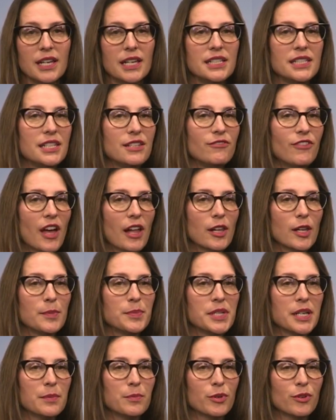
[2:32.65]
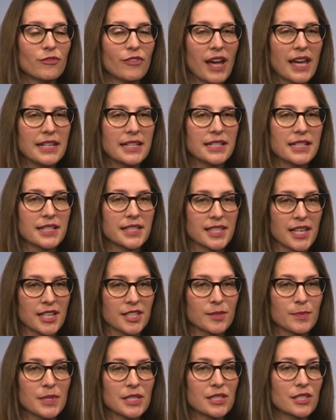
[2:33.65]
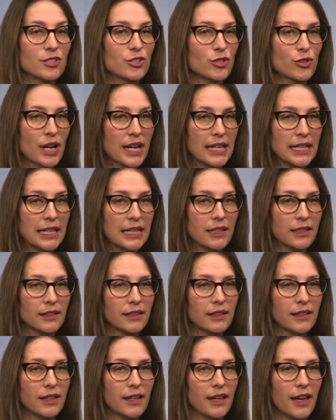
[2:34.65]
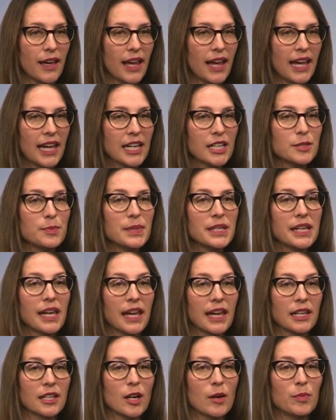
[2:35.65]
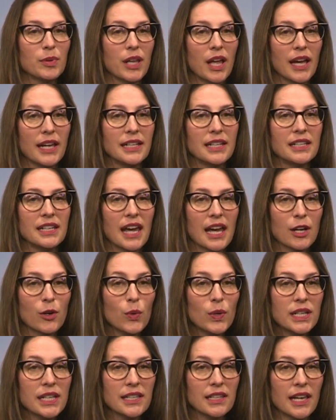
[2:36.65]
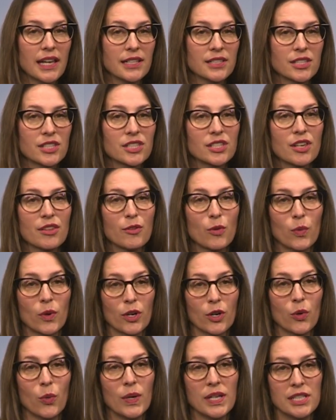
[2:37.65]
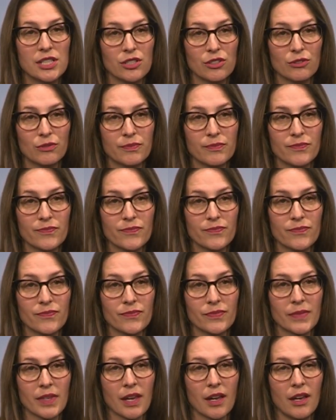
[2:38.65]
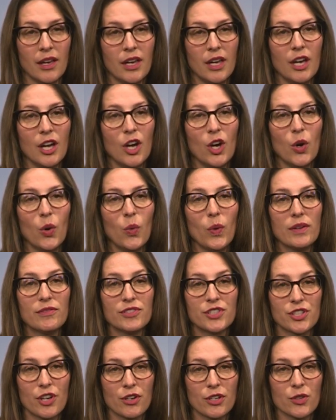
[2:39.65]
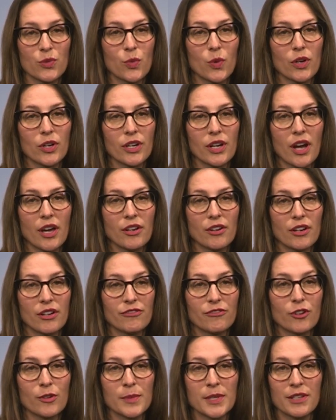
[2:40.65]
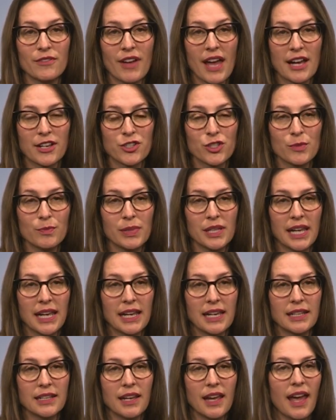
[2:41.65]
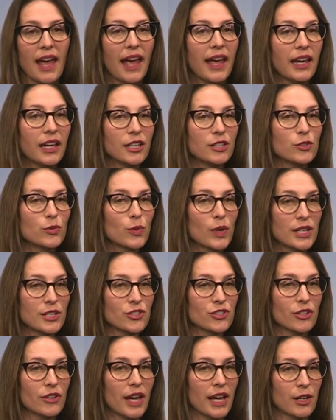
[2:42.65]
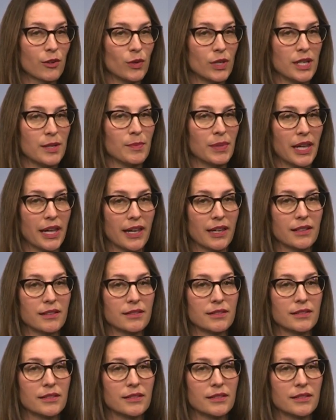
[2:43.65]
developed and provided assessments and training, and began applying an equity lens to the work we do. We've started work on our affirmative action plan and racial equity plan.